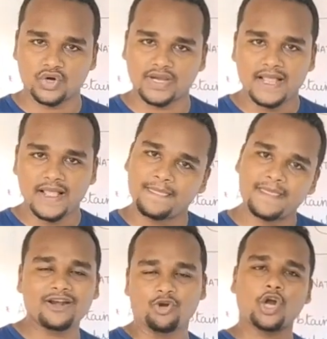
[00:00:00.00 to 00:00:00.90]
Okay, they
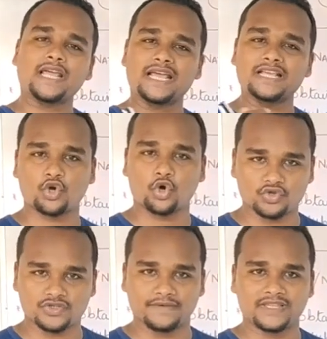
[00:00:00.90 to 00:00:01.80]
are not as
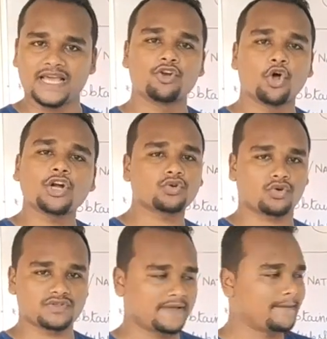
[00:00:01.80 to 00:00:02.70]
corrosive. They are not
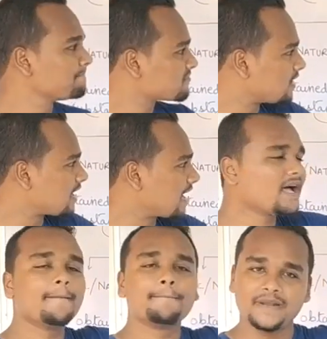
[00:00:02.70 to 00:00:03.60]
corrosive like
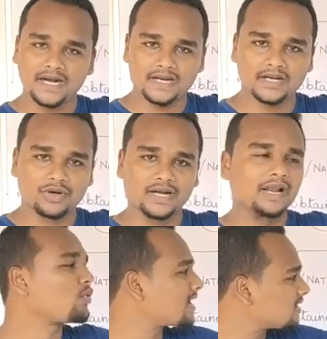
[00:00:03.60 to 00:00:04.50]
the mineral one.
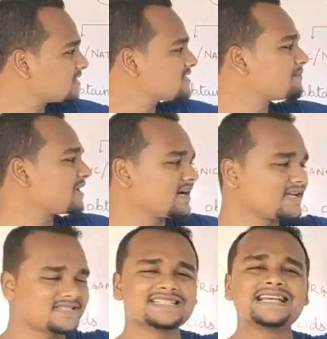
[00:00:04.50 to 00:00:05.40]
And what are these mineral
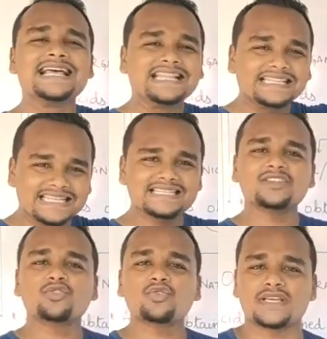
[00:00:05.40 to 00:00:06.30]
acids? These
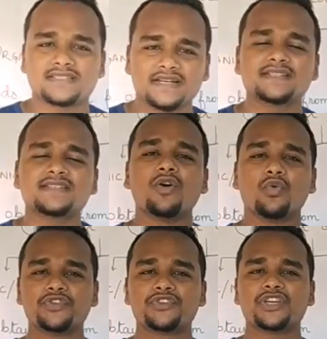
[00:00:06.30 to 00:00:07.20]
are those acids
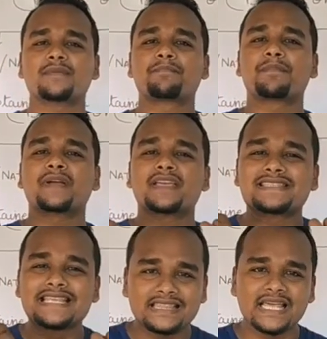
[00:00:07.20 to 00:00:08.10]
which are
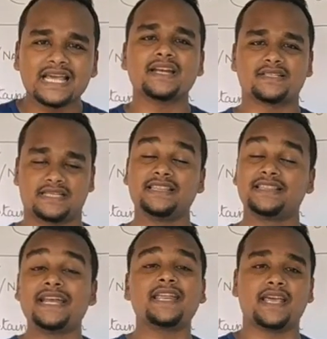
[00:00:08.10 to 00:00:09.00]

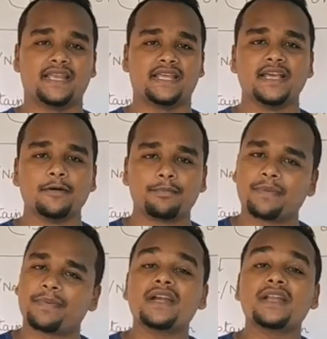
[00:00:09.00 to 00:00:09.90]
synthetically
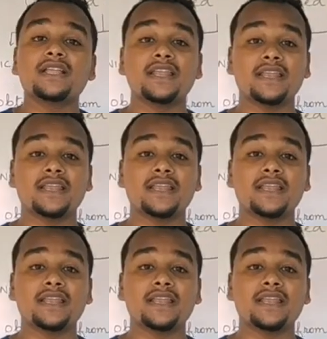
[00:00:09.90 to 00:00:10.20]
prepared in the